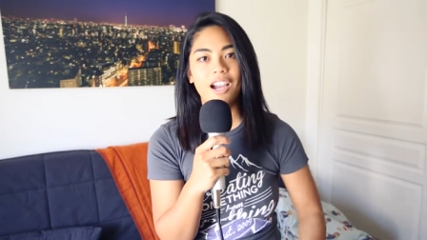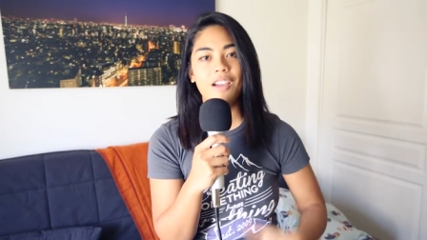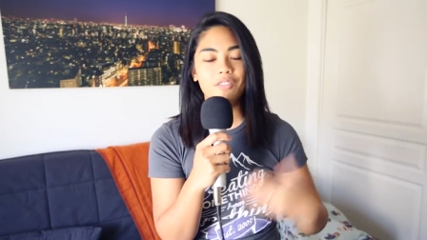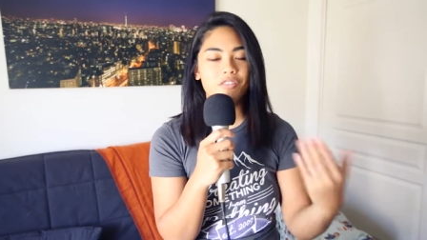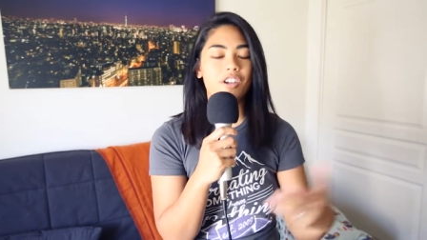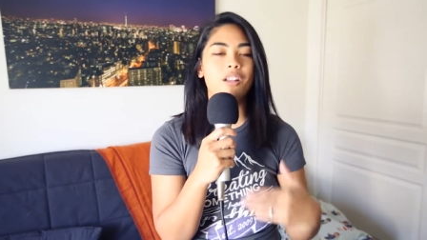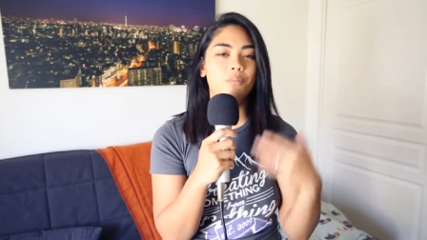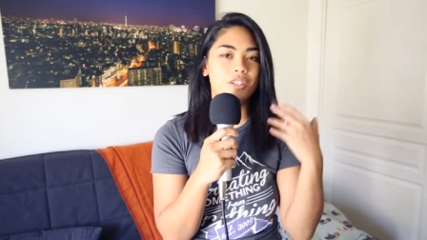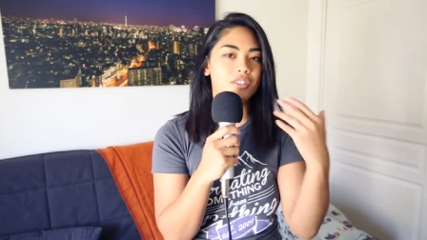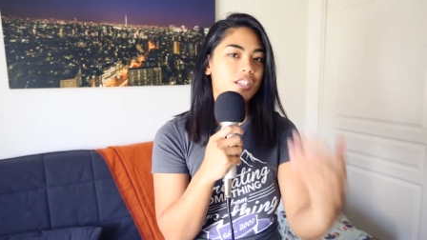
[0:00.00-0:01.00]
I have
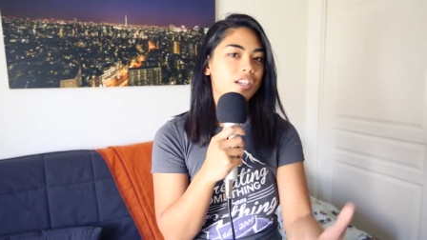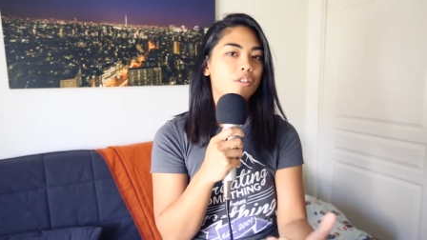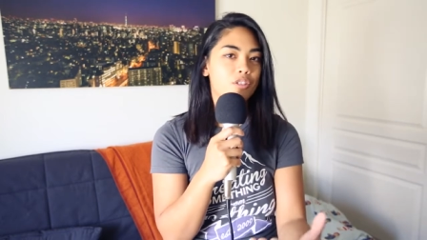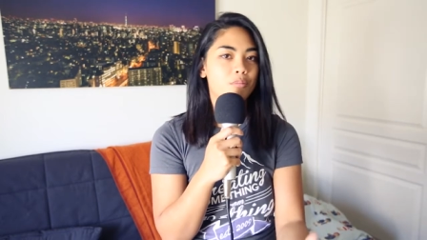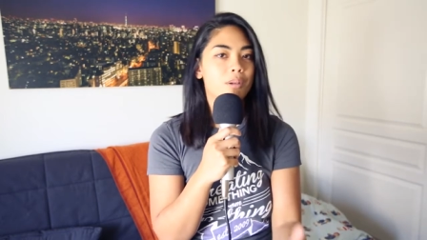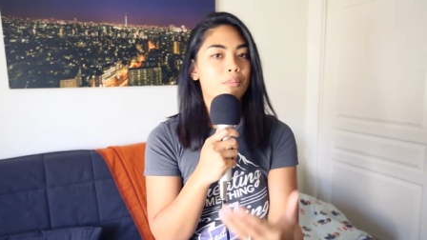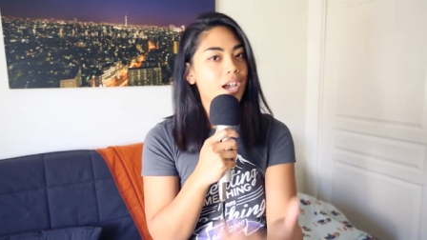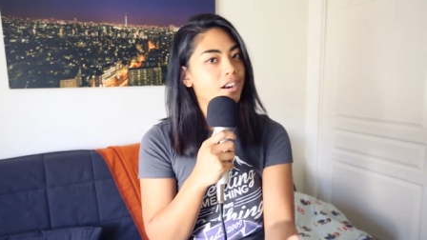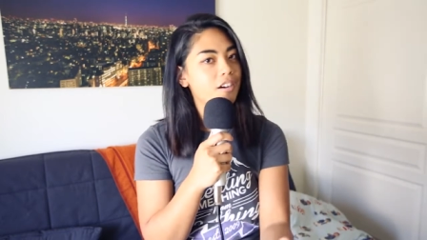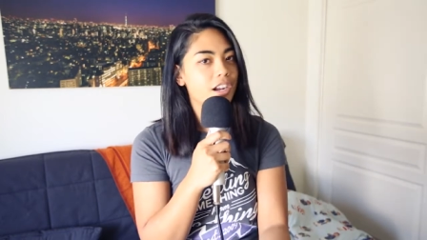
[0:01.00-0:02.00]
developed a skill to be
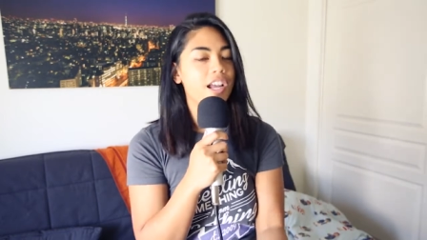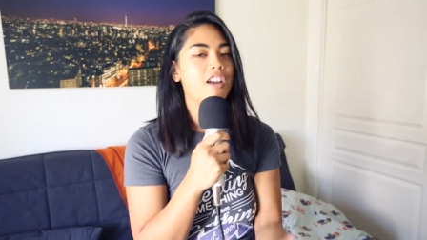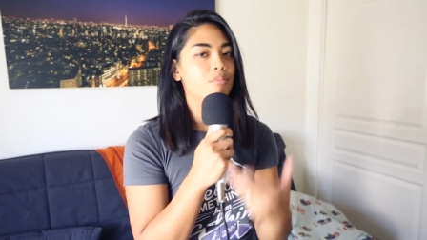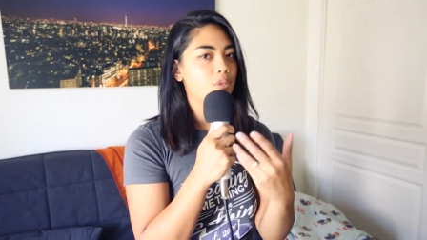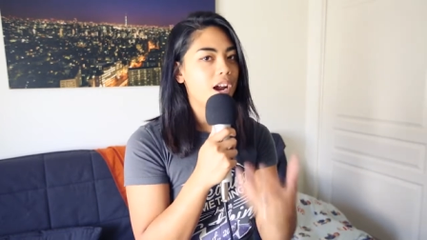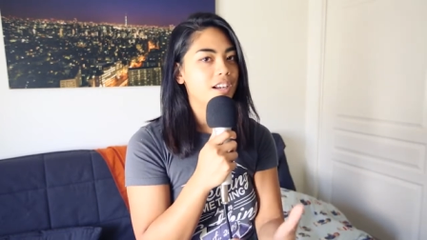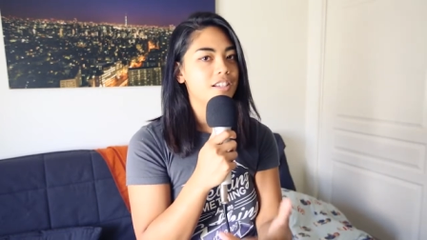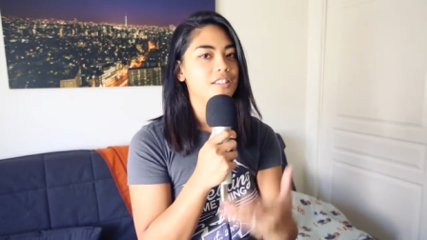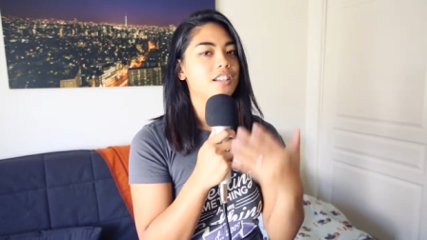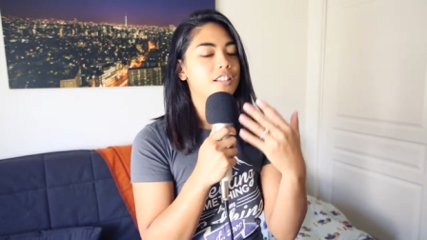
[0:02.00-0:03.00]
better and I have
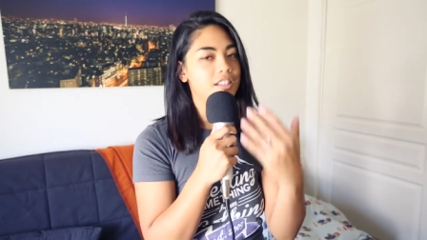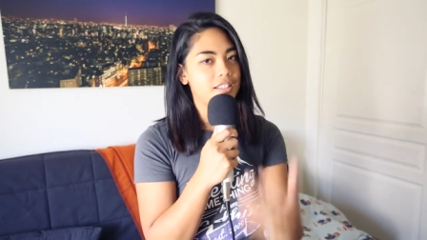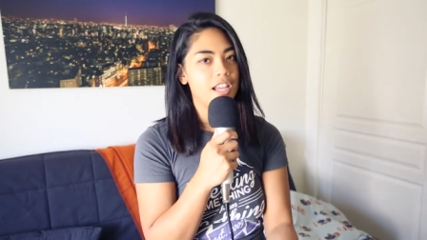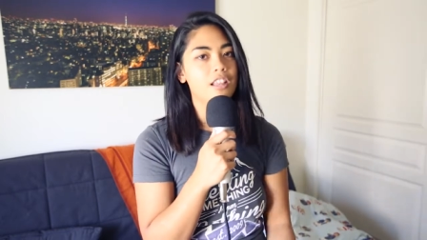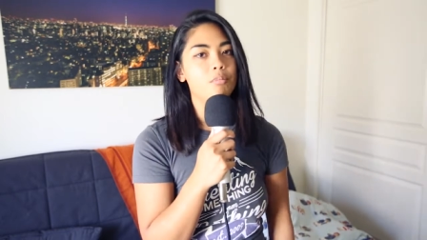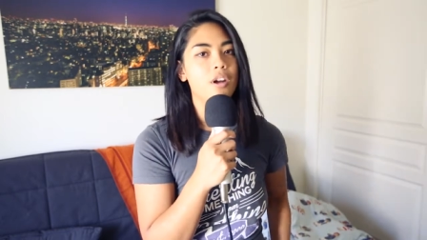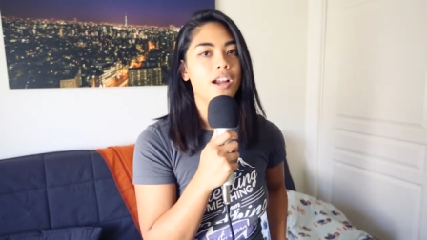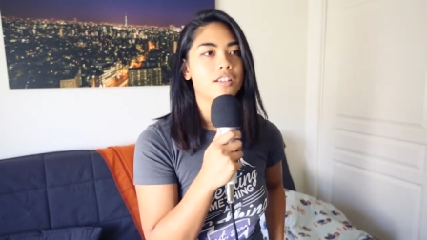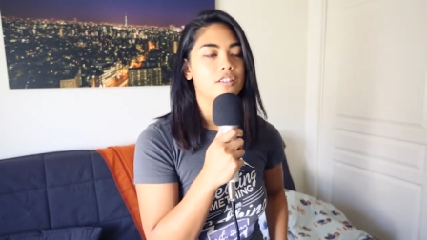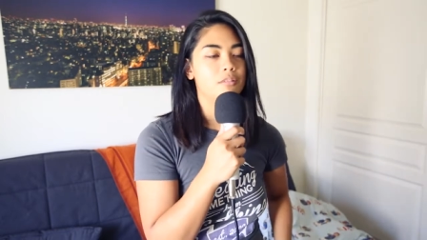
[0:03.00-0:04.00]
practiced, and it's a daily
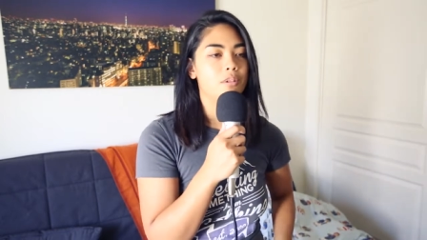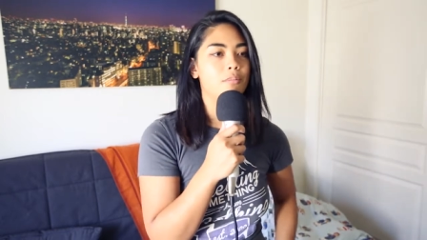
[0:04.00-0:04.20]
practice